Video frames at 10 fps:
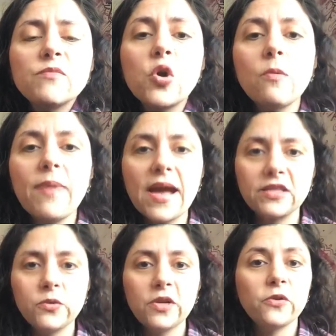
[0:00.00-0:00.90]
go back
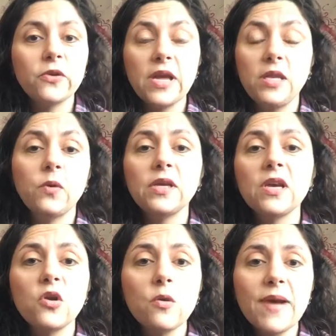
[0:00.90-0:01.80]
to it, or anyone
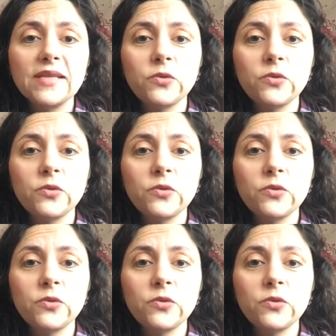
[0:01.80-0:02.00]
can go back